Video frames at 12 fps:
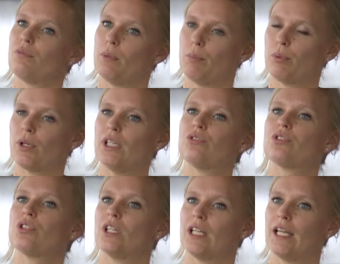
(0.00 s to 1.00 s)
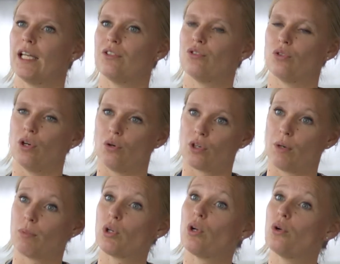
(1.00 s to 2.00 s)
of people are interested again to
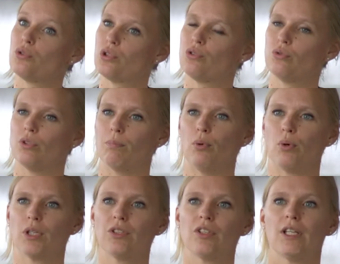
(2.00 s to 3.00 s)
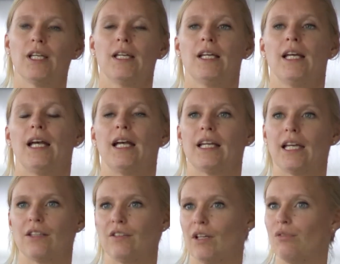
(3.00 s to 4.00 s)
come closer to the port and get their